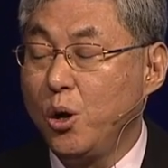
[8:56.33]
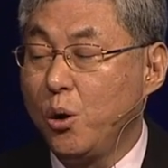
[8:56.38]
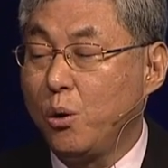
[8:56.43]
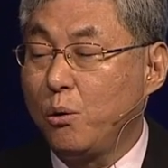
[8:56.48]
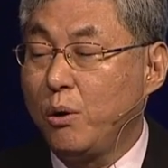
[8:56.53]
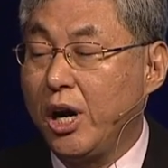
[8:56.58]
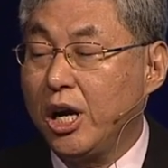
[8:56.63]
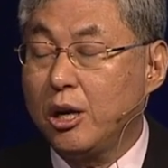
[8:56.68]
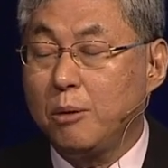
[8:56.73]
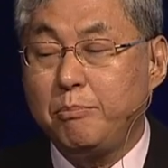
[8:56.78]

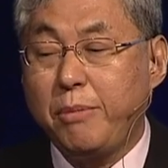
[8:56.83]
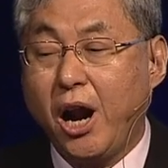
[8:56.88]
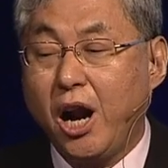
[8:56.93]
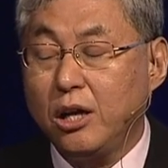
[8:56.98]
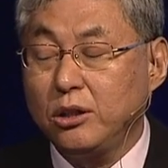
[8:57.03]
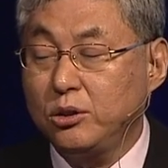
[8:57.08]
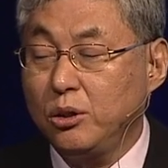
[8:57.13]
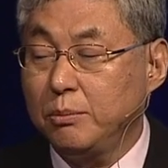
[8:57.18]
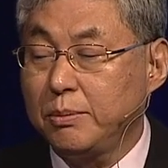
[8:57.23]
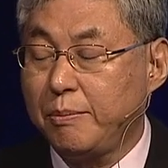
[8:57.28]
where a
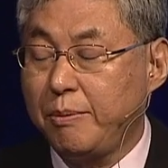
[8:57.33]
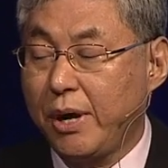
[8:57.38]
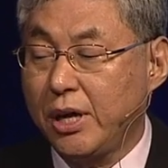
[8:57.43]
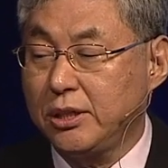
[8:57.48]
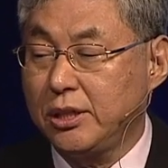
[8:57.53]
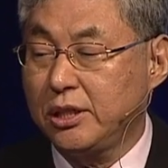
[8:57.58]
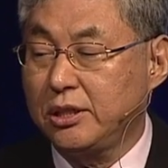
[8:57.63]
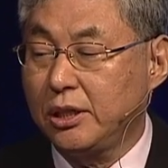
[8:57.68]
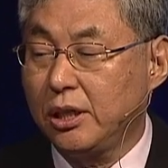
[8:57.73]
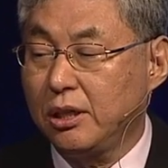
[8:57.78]
part of the
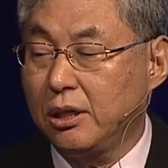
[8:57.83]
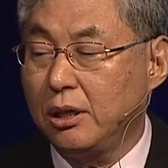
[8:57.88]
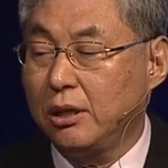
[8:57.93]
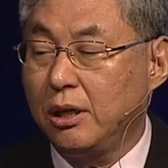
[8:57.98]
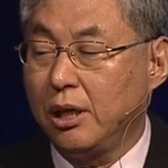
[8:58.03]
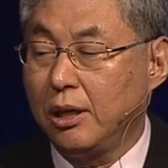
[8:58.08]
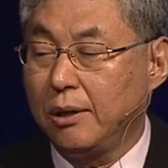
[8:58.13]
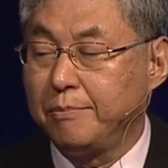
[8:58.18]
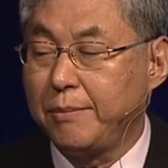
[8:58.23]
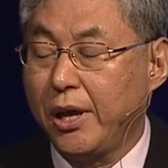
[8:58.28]

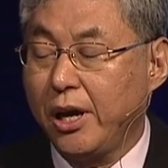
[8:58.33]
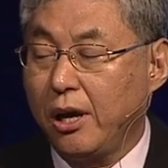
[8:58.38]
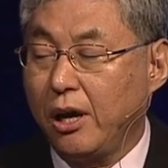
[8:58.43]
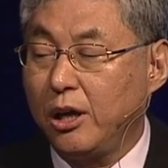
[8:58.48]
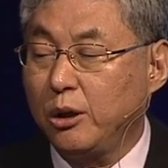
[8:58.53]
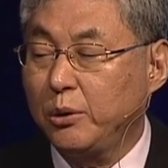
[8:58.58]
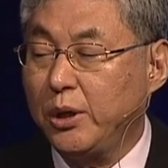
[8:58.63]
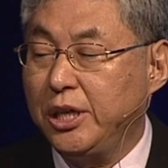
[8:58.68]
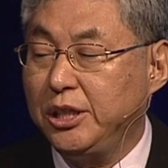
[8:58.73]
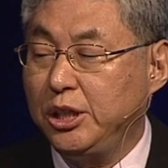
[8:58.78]
processor
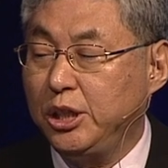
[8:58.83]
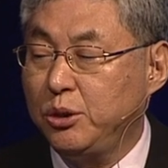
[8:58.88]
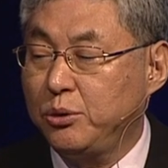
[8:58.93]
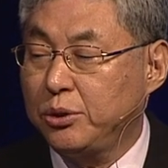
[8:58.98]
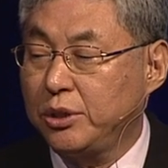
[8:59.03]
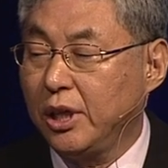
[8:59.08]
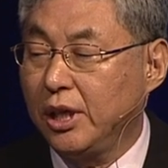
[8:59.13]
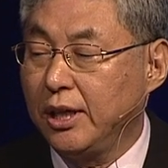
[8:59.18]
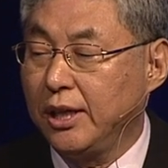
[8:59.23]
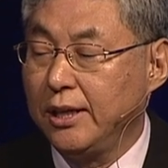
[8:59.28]
allocated
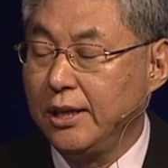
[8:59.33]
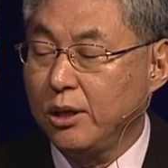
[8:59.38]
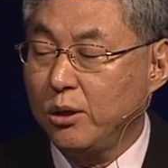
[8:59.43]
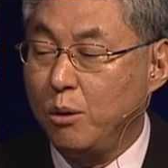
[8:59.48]
to the